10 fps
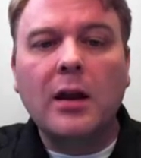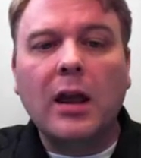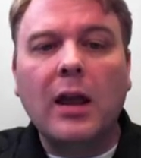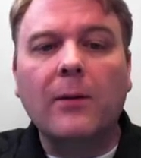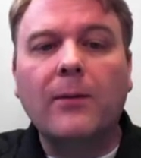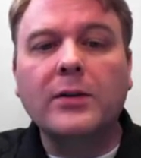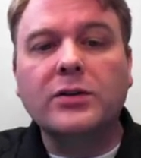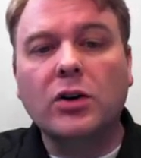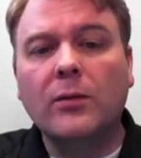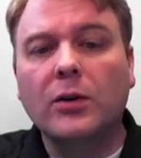If
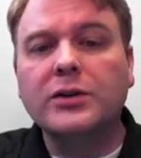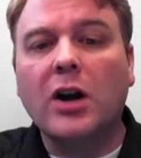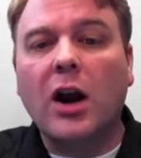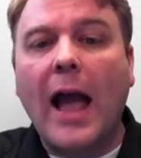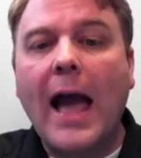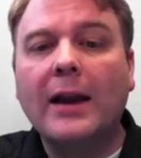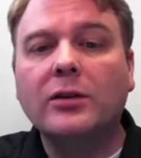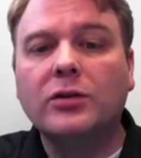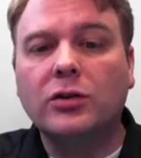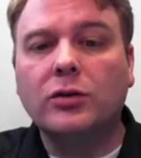servers are added
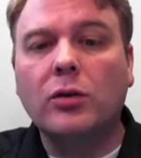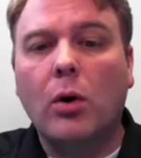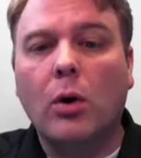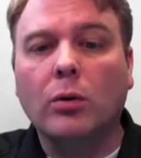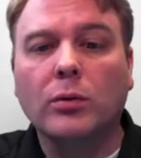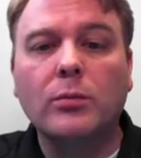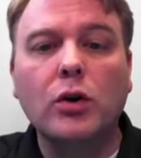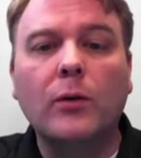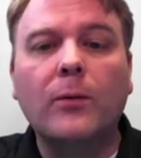to or removed